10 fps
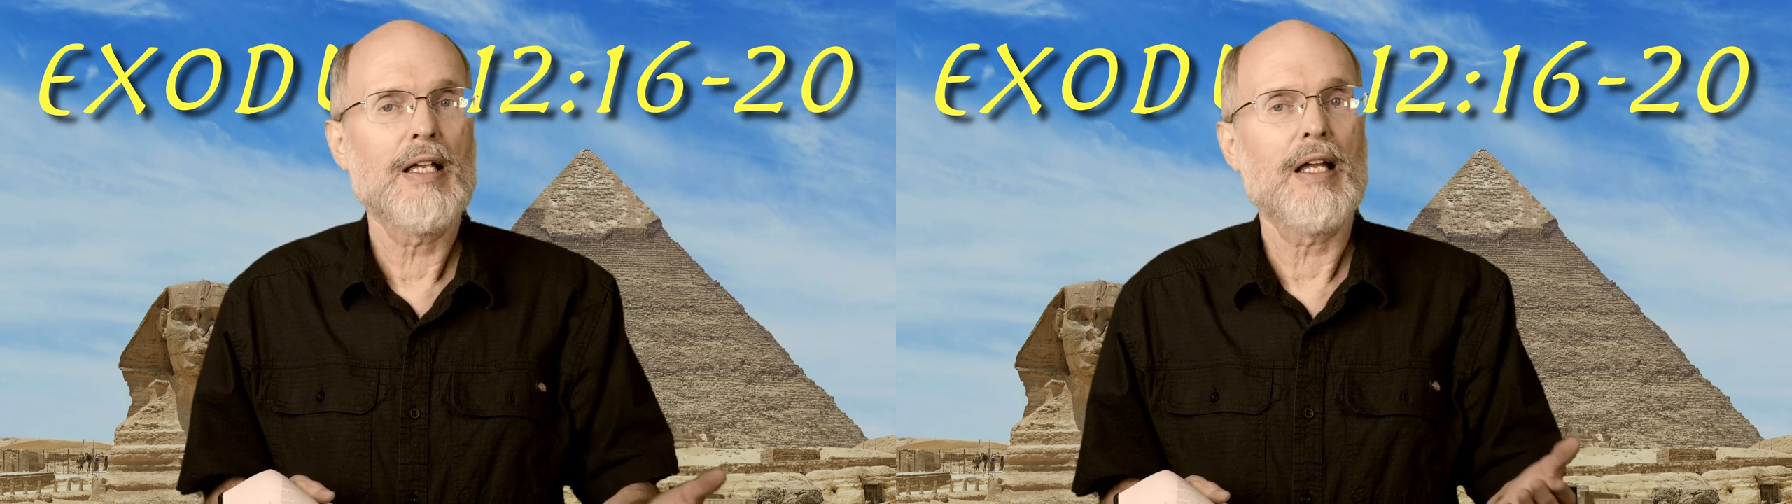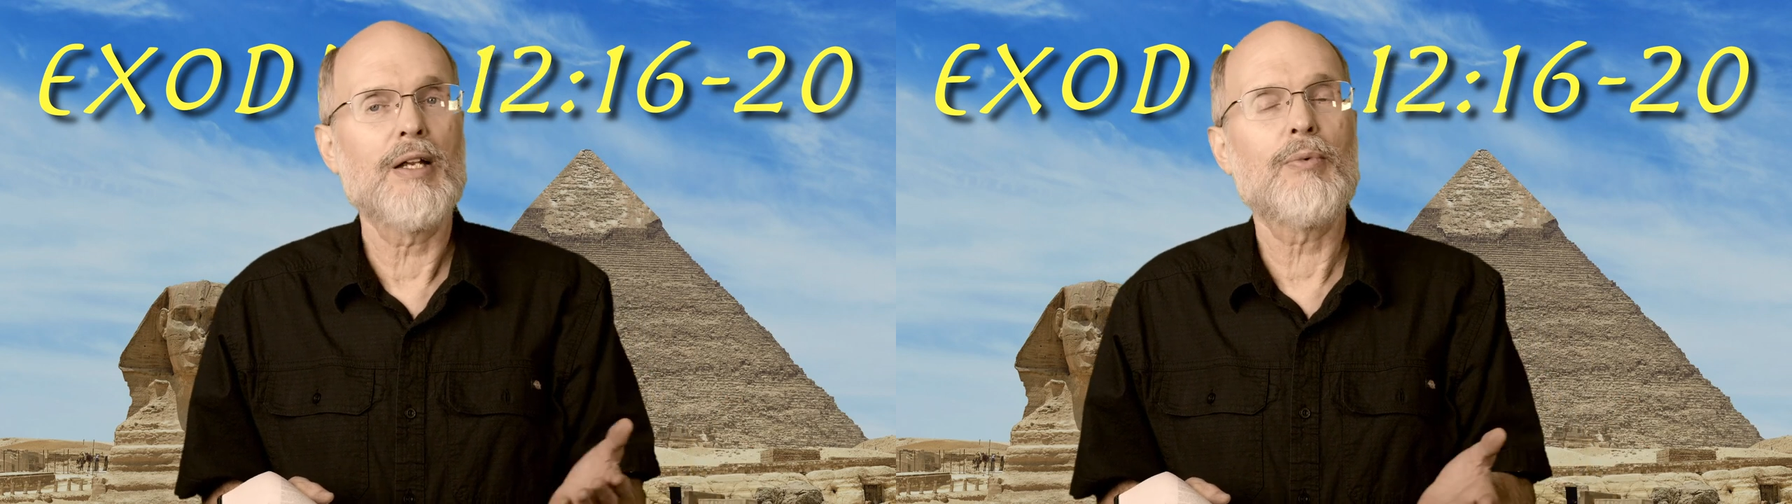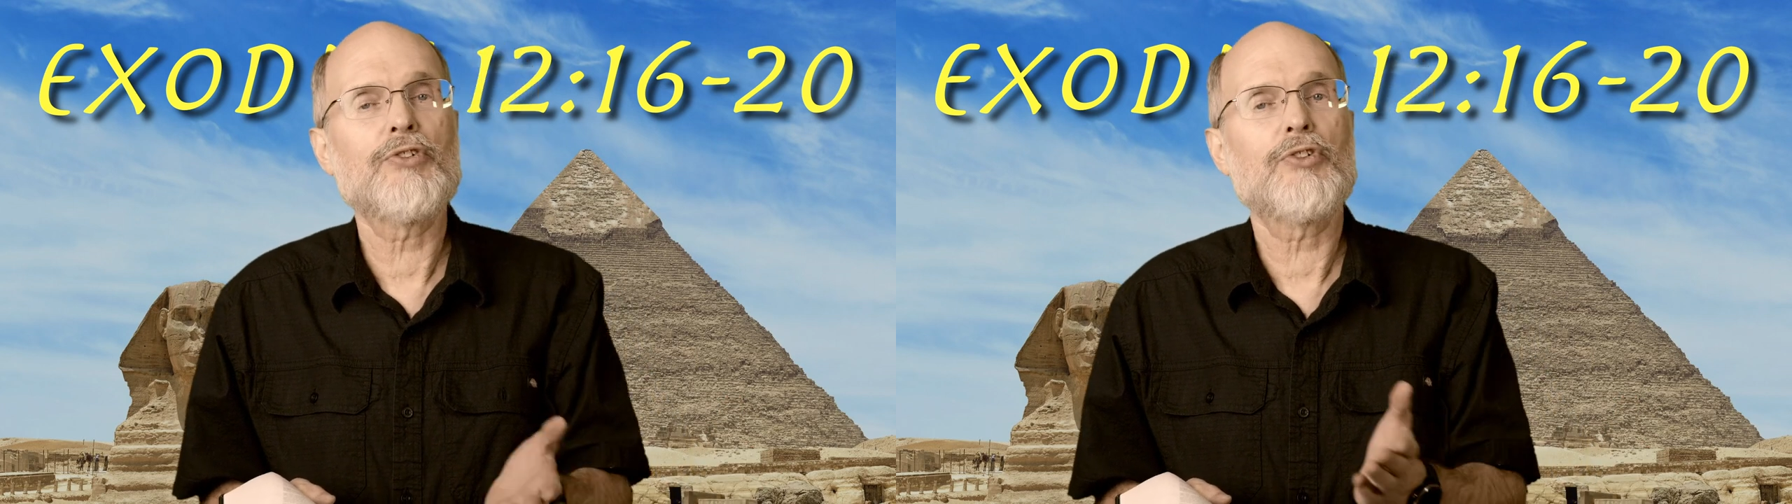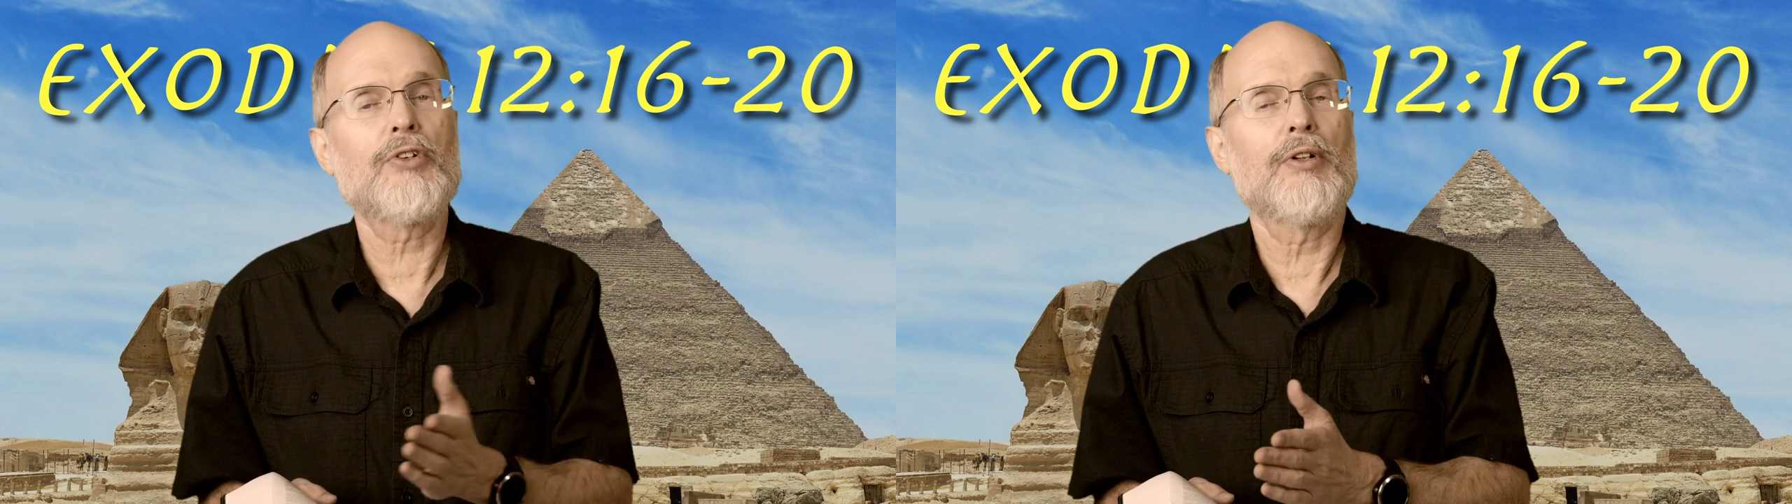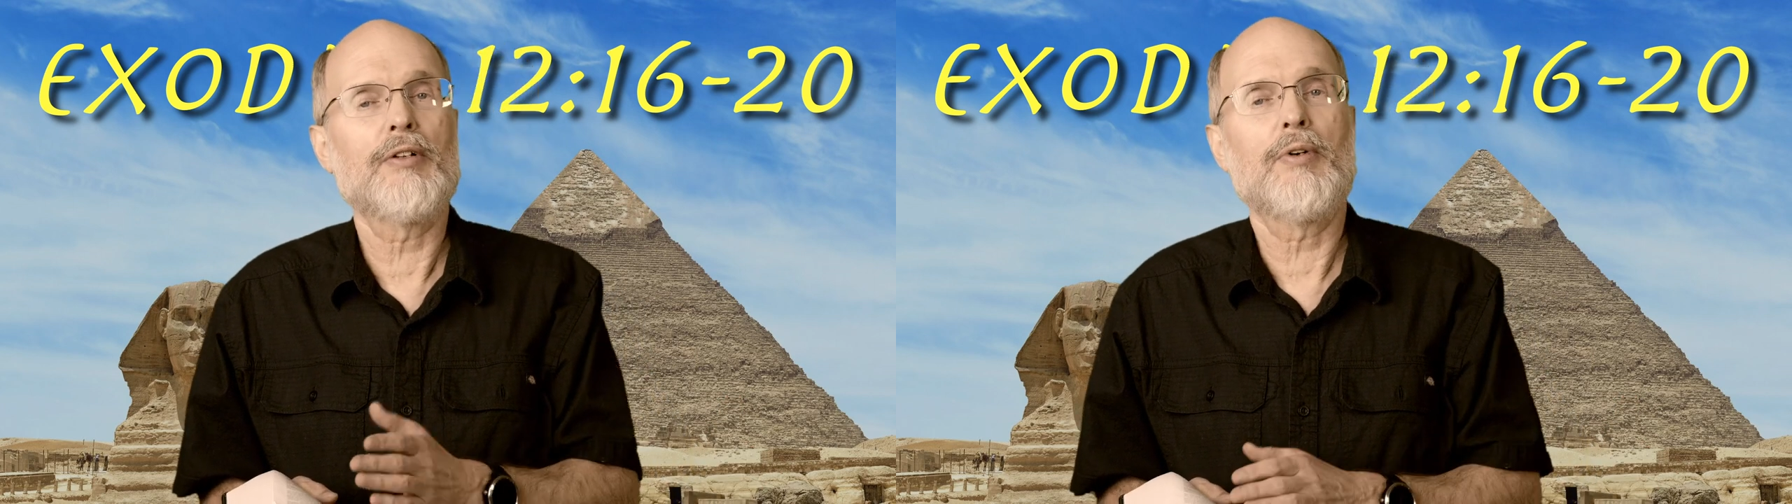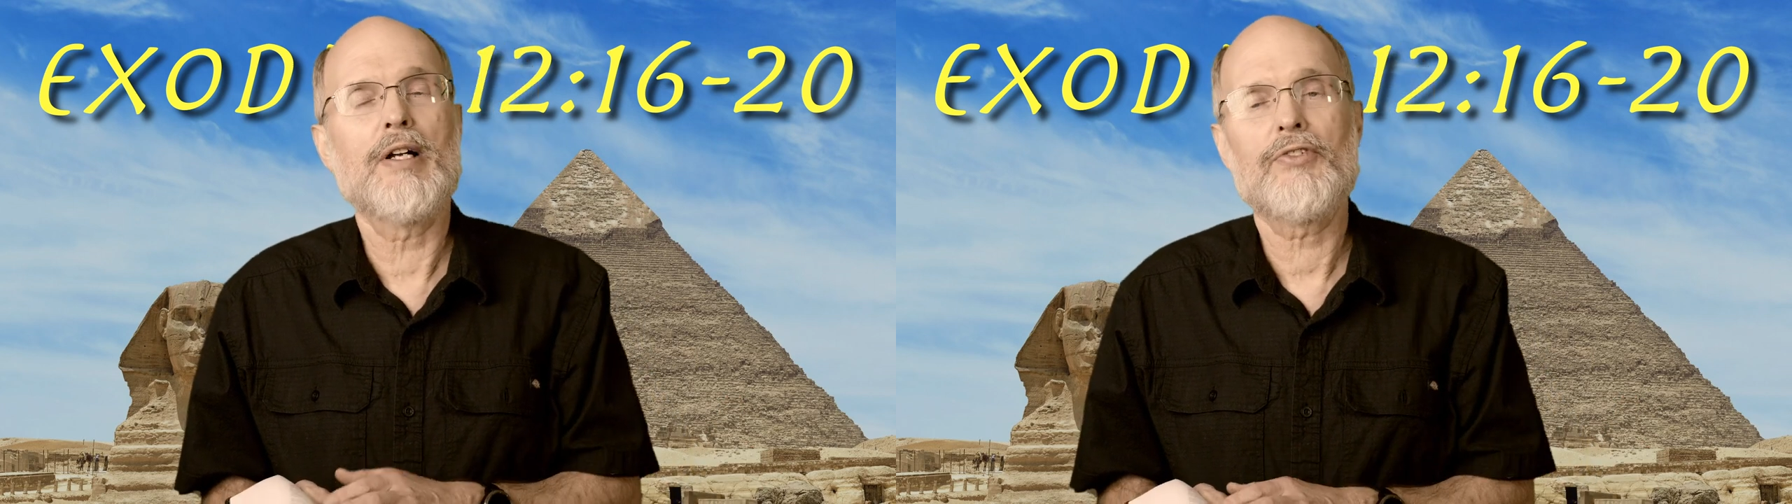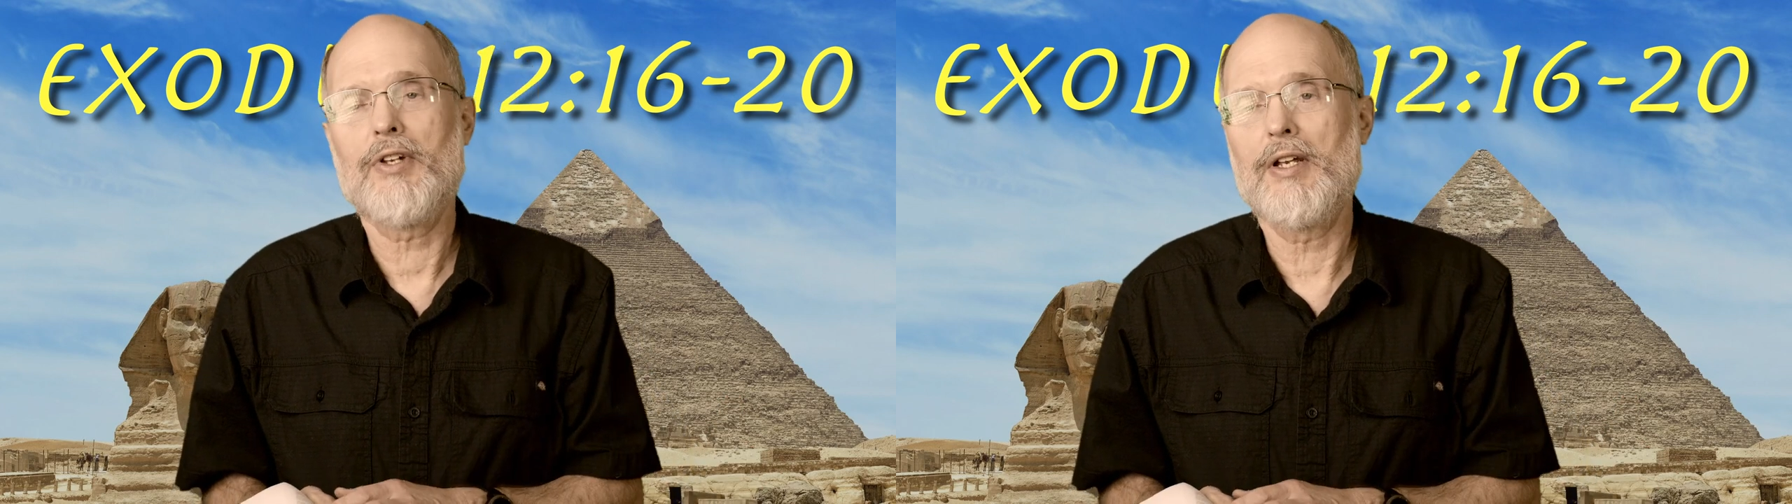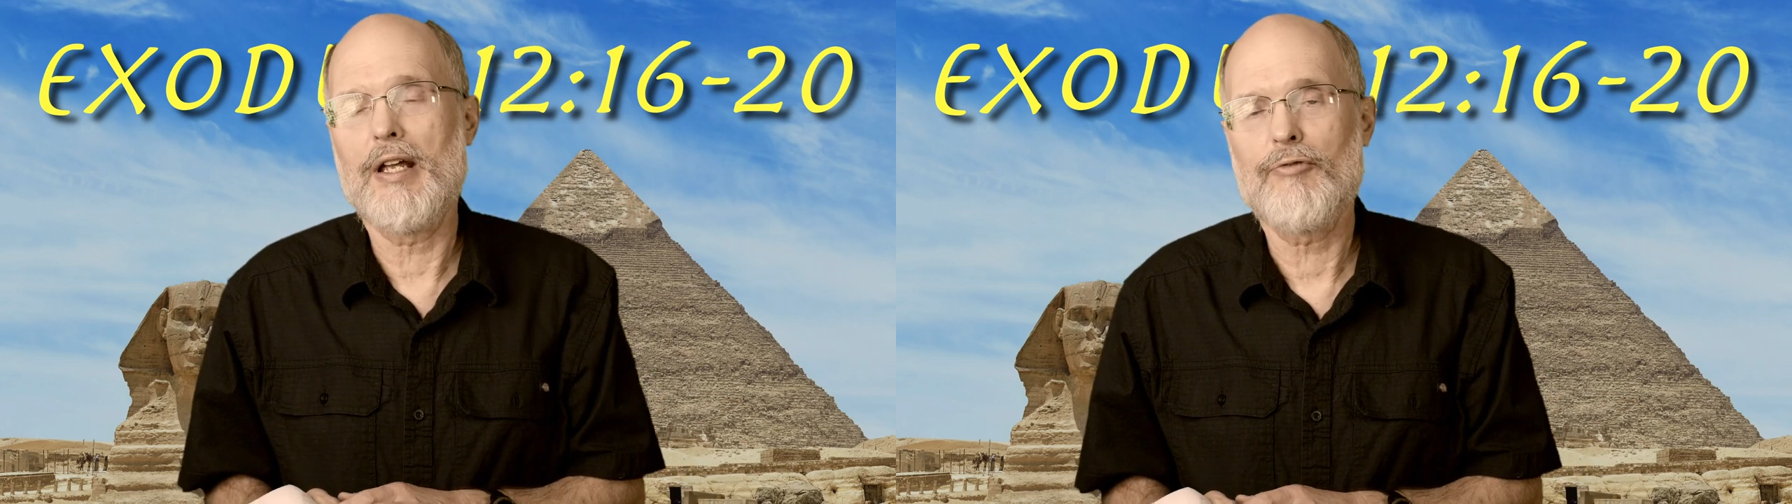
and He wants to deliver us today